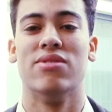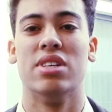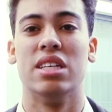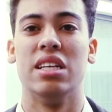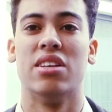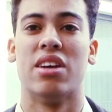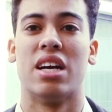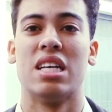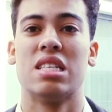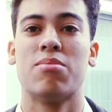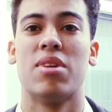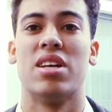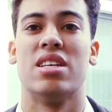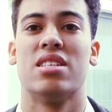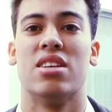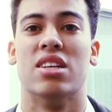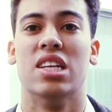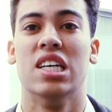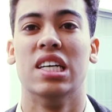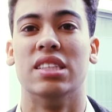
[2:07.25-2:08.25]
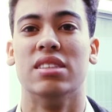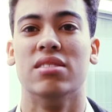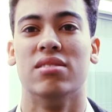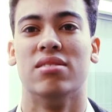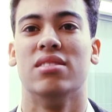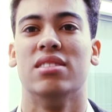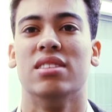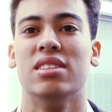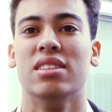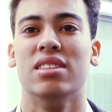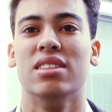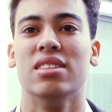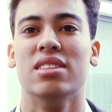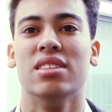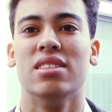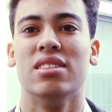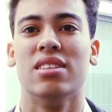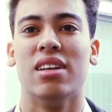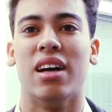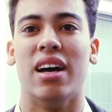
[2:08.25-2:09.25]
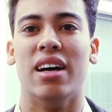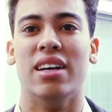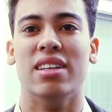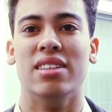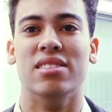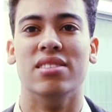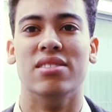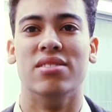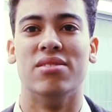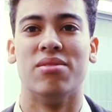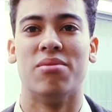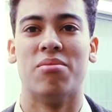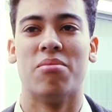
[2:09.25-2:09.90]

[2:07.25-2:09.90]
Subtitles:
really nice place to learn, and